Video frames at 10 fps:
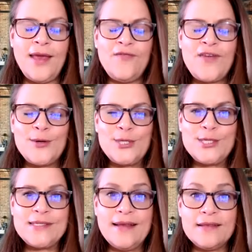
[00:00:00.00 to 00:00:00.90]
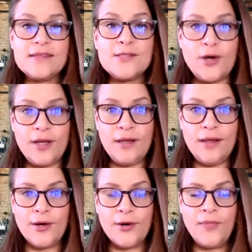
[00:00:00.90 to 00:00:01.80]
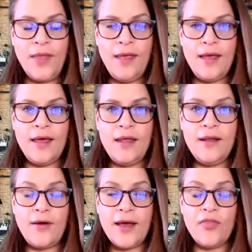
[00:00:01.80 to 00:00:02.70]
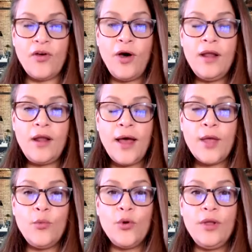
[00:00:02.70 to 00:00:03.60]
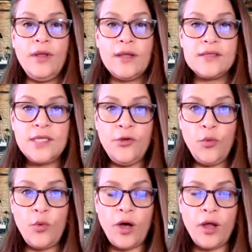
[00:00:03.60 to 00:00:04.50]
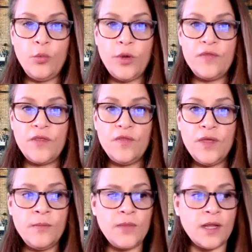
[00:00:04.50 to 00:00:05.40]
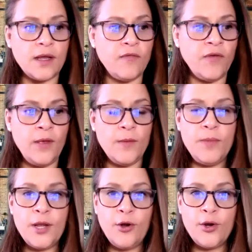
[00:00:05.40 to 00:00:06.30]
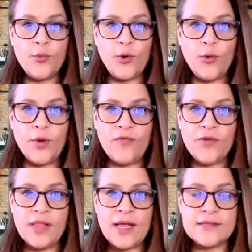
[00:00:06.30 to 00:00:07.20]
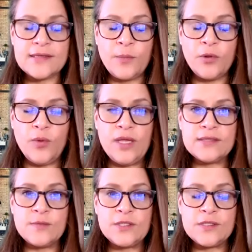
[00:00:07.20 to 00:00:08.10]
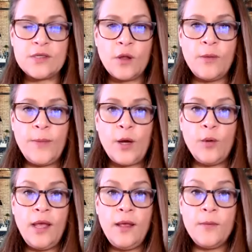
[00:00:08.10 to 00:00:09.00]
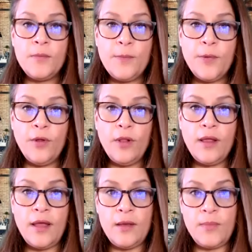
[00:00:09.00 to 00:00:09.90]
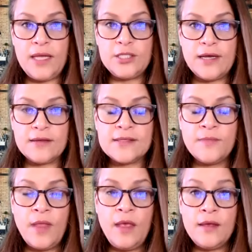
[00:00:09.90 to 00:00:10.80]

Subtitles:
Hey, founders, it's Tanya here. And I thought I would continue on with the theme that I've been on a roll with for the last couple of weeks, which is all about people and paychecks.